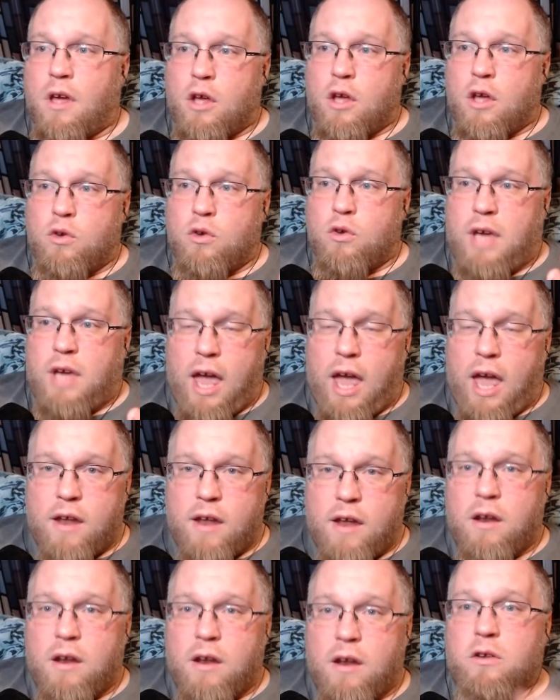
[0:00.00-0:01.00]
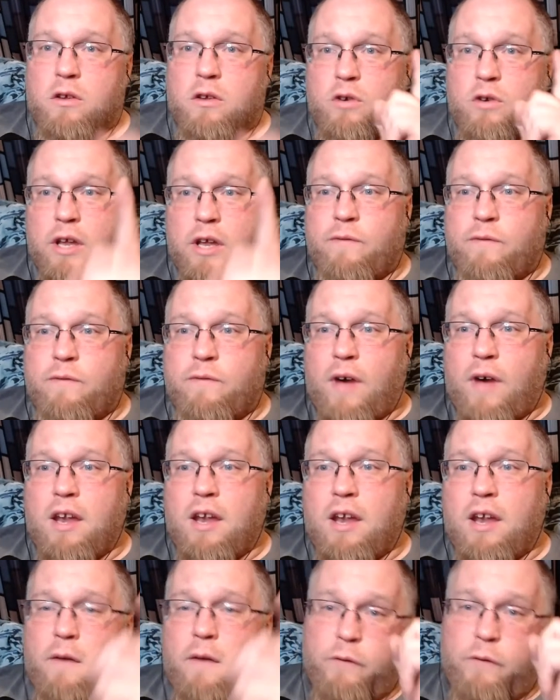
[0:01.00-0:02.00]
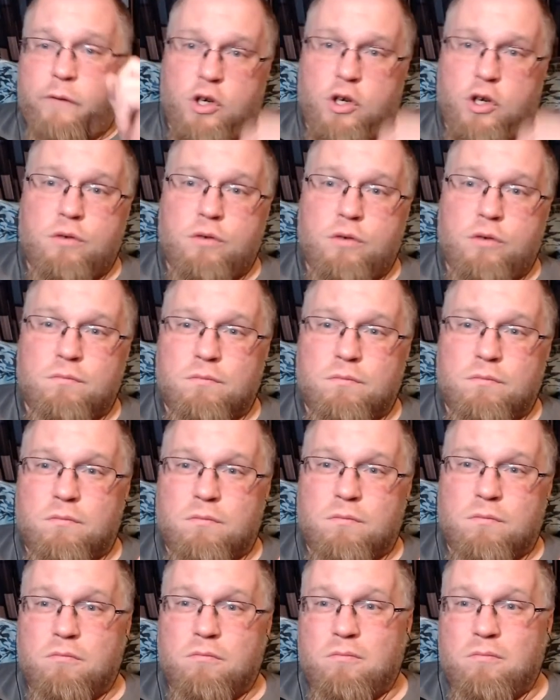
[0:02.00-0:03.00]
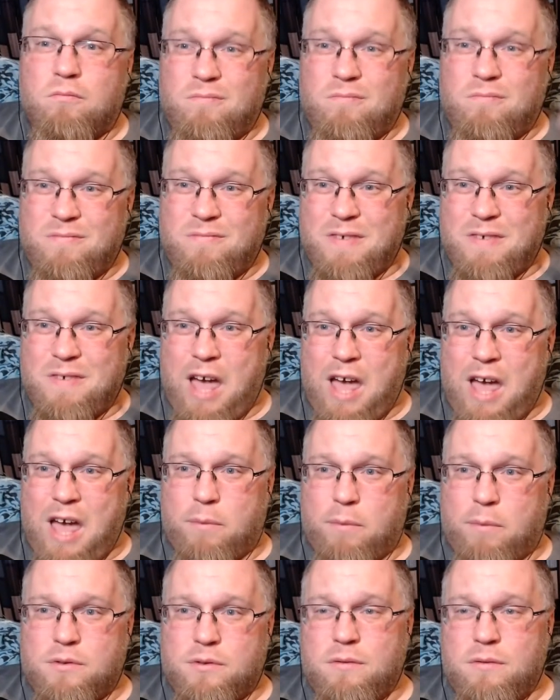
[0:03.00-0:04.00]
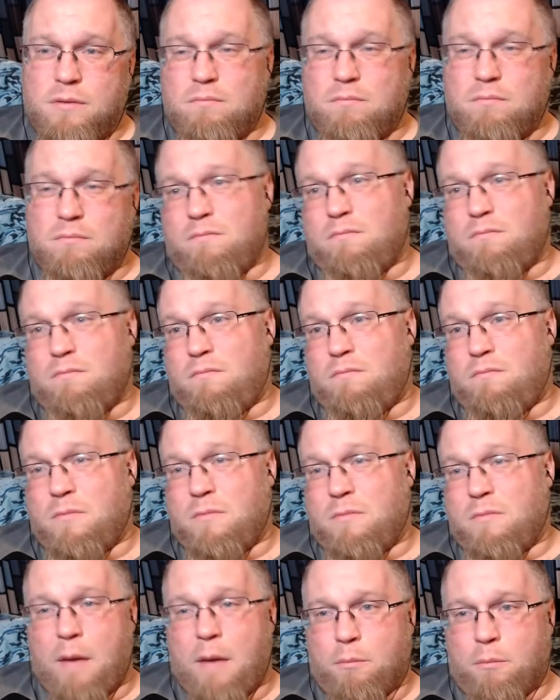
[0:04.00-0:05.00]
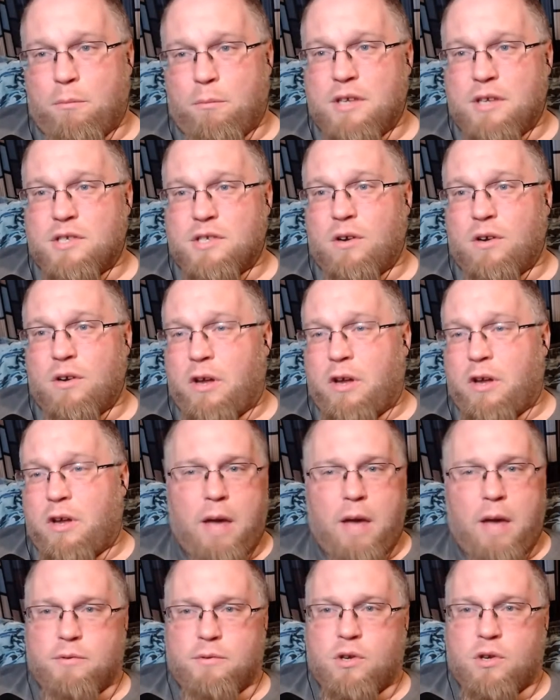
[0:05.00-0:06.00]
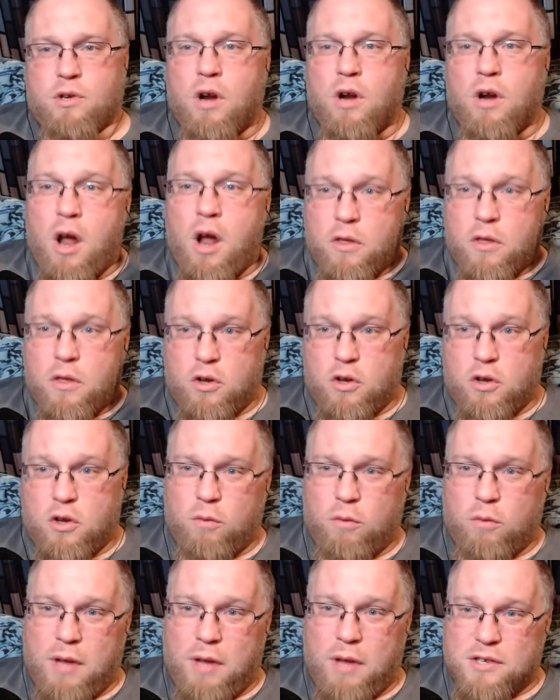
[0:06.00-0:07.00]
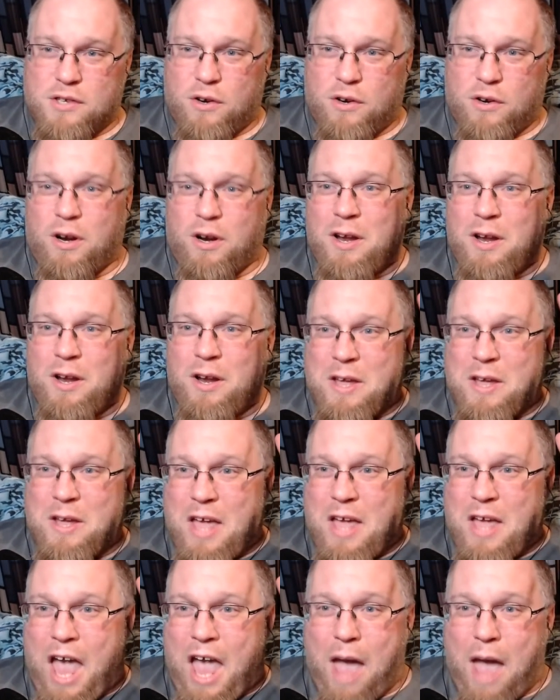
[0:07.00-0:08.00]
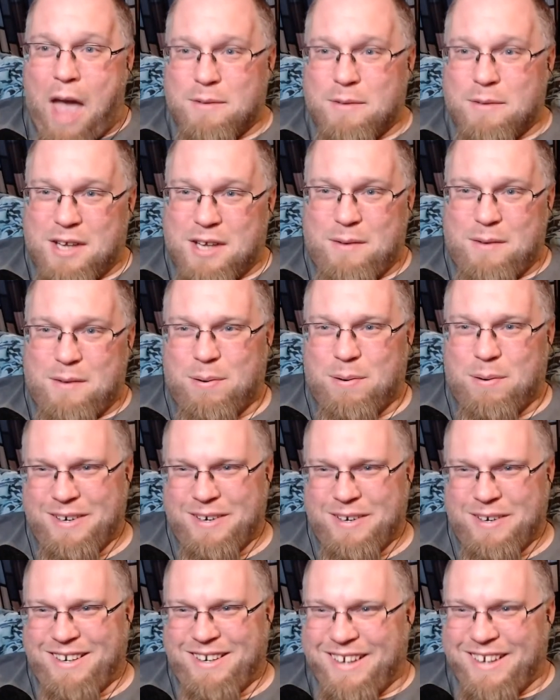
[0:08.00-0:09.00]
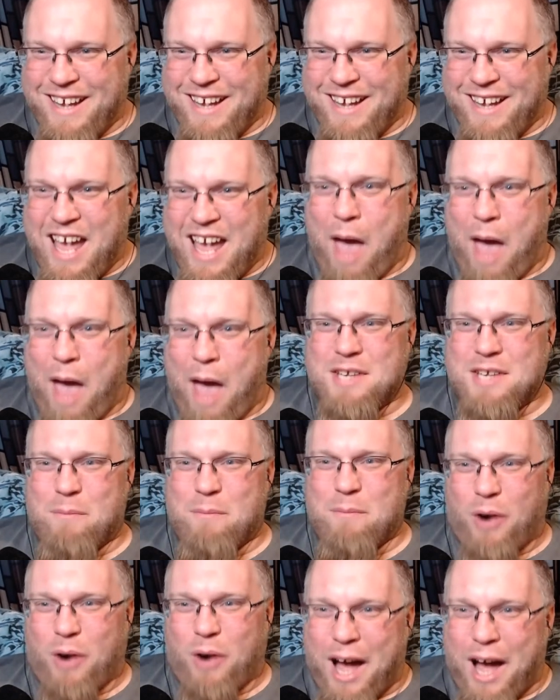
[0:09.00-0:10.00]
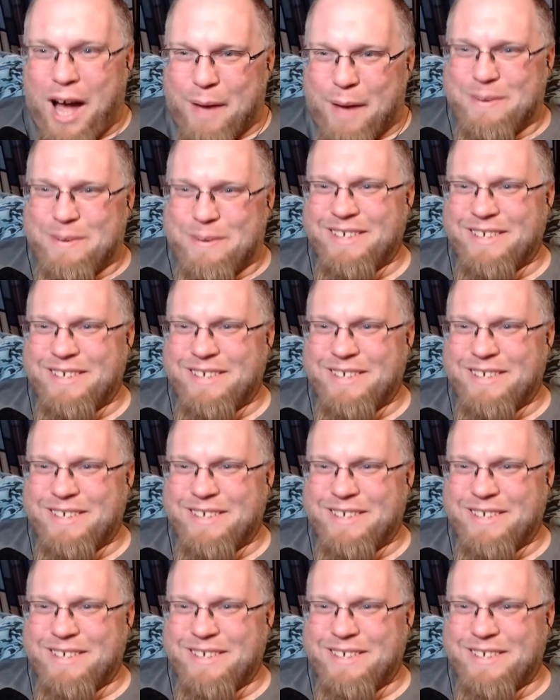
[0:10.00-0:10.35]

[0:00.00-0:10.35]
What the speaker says: You can find it on Voodoo, Apple, the Apple Play Store, or the Apple Store, the Google Play Store, Amazon, Amazon Prime.